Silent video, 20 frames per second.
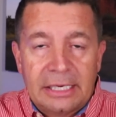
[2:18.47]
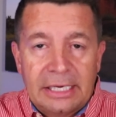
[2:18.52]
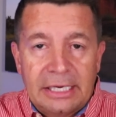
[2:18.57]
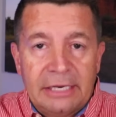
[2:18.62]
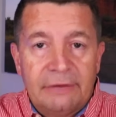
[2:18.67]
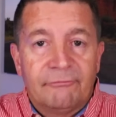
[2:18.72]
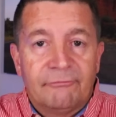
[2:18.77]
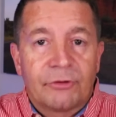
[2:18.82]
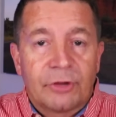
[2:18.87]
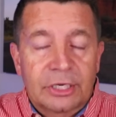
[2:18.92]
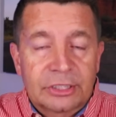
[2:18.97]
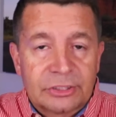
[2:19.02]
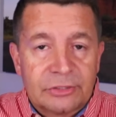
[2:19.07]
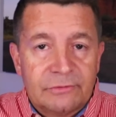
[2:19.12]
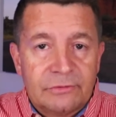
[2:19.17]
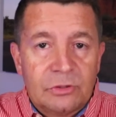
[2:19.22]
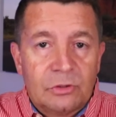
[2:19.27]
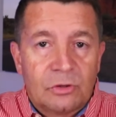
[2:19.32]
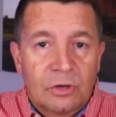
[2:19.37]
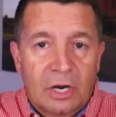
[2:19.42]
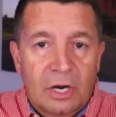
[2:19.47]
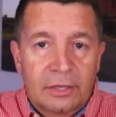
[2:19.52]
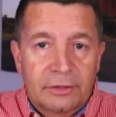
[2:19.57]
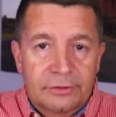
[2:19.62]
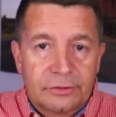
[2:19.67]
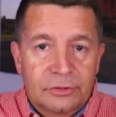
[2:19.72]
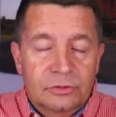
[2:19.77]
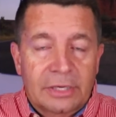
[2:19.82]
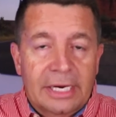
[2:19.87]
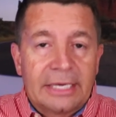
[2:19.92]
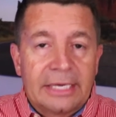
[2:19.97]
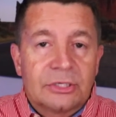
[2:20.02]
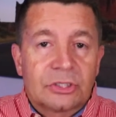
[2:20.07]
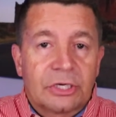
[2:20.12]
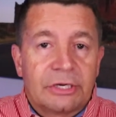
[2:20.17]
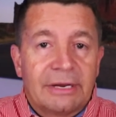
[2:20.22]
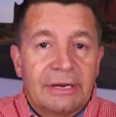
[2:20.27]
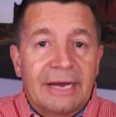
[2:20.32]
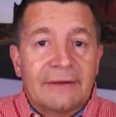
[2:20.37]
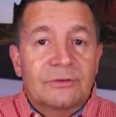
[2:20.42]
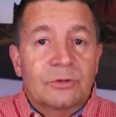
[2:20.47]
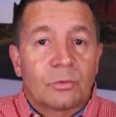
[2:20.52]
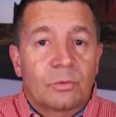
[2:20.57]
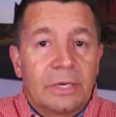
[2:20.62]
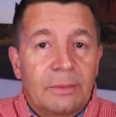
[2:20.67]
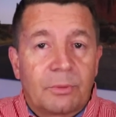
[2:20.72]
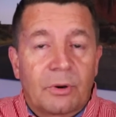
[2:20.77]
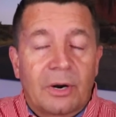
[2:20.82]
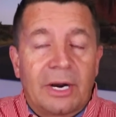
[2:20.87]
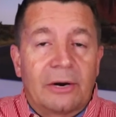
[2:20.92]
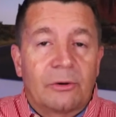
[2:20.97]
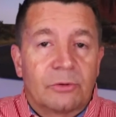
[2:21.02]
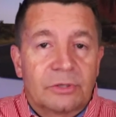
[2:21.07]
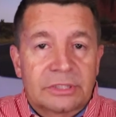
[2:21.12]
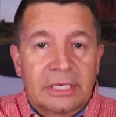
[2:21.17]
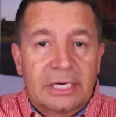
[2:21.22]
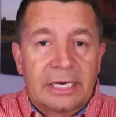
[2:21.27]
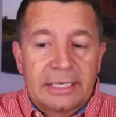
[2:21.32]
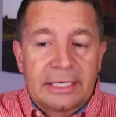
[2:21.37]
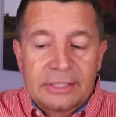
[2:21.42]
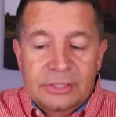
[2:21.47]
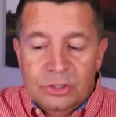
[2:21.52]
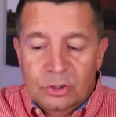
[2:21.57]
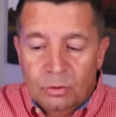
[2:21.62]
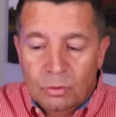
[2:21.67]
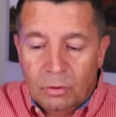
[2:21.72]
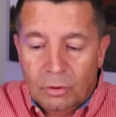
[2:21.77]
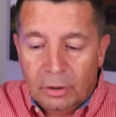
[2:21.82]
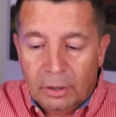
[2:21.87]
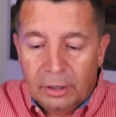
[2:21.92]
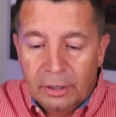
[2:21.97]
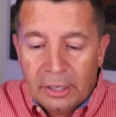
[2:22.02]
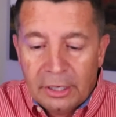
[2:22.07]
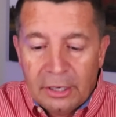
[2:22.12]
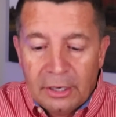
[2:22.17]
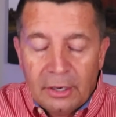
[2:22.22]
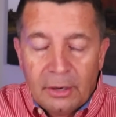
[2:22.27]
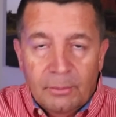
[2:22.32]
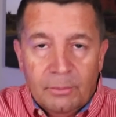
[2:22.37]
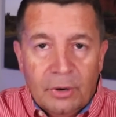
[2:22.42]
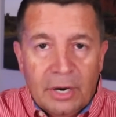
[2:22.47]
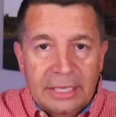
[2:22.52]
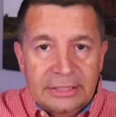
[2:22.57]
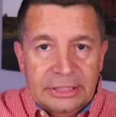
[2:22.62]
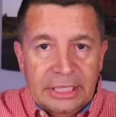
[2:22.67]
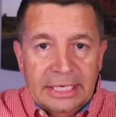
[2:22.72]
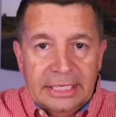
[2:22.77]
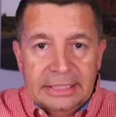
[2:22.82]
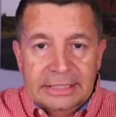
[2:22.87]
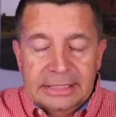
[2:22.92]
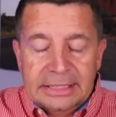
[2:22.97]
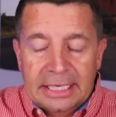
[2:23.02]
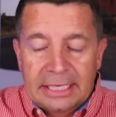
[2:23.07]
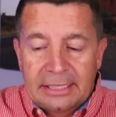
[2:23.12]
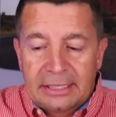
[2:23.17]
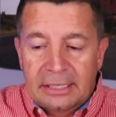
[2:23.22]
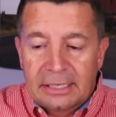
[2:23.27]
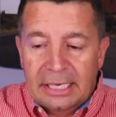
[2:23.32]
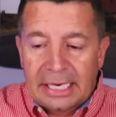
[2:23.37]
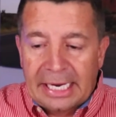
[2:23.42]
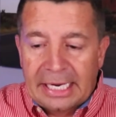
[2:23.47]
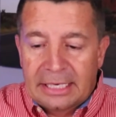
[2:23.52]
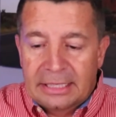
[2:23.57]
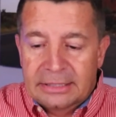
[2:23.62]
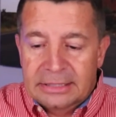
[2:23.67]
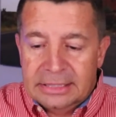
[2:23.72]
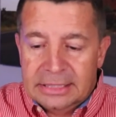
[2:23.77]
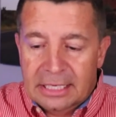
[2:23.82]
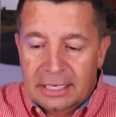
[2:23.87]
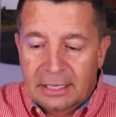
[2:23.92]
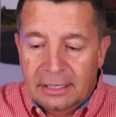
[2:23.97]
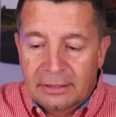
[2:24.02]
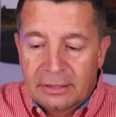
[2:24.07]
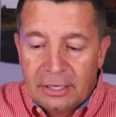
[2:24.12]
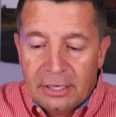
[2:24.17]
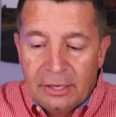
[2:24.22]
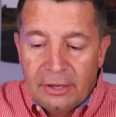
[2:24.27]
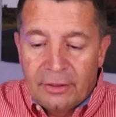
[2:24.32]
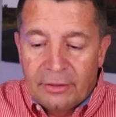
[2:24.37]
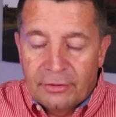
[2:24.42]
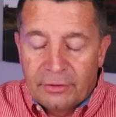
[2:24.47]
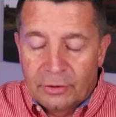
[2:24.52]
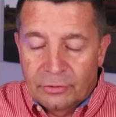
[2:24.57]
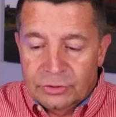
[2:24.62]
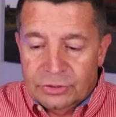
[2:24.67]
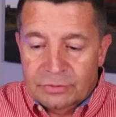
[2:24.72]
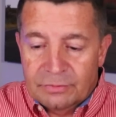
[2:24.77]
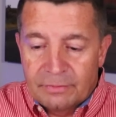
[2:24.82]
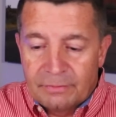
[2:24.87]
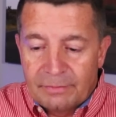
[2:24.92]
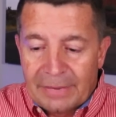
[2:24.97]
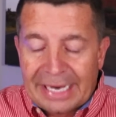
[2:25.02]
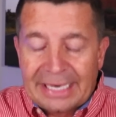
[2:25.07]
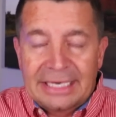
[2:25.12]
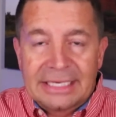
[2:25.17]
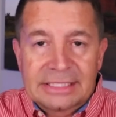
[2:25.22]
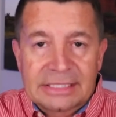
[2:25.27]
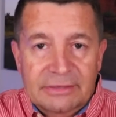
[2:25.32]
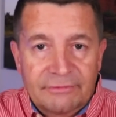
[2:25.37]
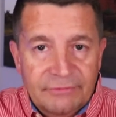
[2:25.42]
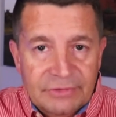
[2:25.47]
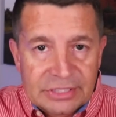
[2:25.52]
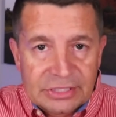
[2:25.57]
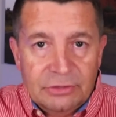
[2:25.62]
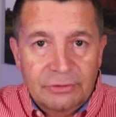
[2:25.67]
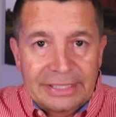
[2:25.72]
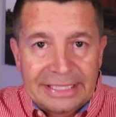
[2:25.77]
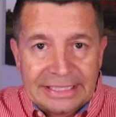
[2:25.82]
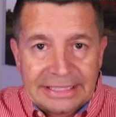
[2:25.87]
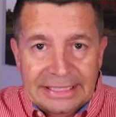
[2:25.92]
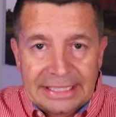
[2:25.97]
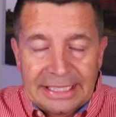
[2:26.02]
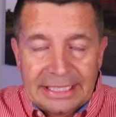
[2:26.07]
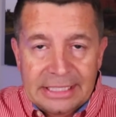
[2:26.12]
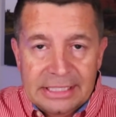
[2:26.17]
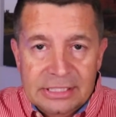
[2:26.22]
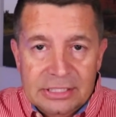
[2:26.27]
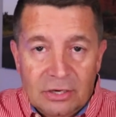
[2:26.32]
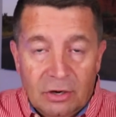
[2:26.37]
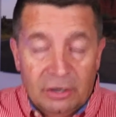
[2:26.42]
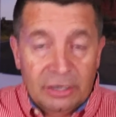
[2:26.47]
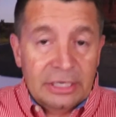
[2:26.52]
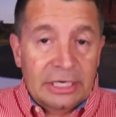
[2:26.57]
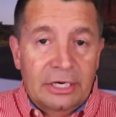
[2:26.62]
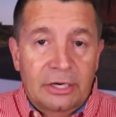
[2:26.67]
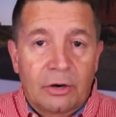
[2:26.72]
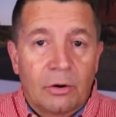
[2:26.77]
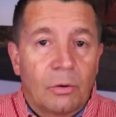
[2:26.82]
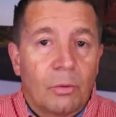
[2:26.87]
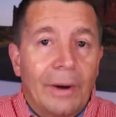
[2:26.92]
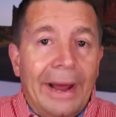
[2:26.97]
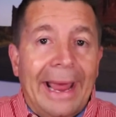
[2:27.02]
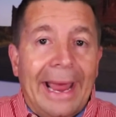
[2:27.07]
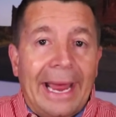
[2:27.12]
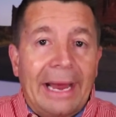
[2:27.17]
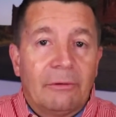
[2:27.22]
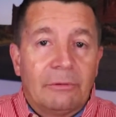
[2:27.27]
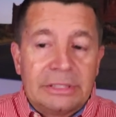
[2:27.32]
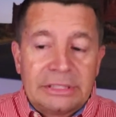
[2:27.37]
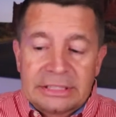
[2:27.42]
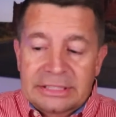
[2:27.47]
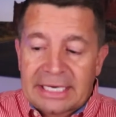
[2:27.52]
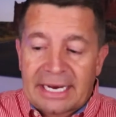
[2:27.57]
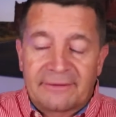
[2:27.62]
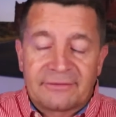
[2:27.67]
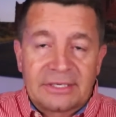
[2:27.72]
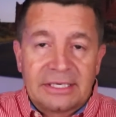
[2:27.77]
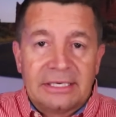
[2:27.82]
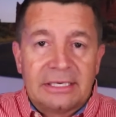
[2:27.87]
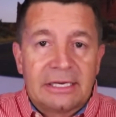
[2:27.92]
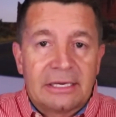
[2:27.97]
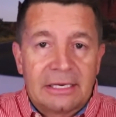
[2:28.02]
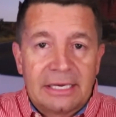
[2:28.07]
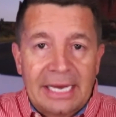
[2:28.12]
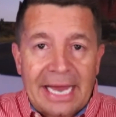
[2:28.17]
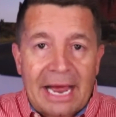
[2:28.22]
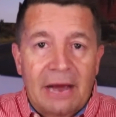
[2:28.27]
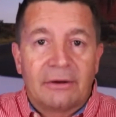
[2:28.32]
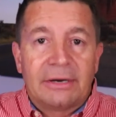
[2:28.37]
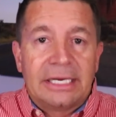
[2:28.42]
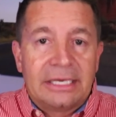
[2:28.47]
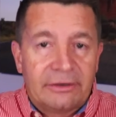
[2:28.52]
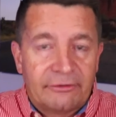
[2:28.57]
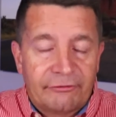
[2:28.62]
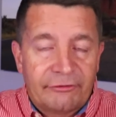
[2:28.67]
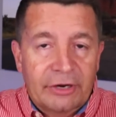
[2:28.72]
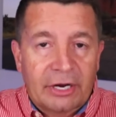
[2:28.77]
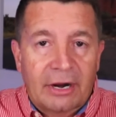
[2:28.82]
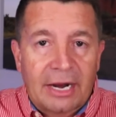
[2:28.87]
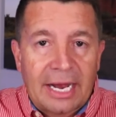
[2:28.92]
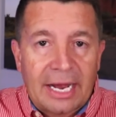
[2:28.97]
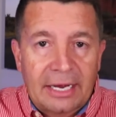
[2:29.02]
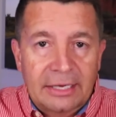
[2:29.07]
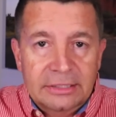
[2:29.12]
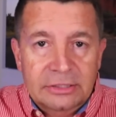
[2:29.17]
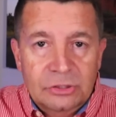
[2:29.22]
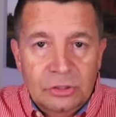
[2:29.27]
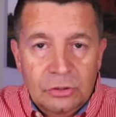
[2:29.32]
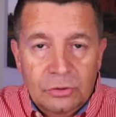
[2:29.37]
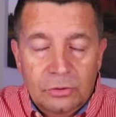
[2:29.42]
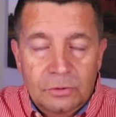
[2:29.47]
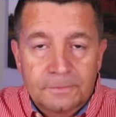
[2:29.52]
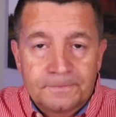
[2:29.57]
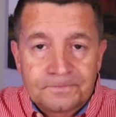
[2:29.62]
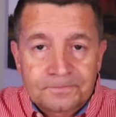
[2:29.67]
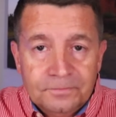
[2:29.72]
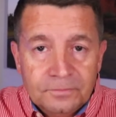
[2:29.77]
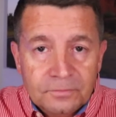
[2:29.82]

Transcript: an influx of new dollars, right? So you have to reprioritize your projects, and and uh, those maintenance and facilities needs aren't going to go away. We just have to now need to figure out how to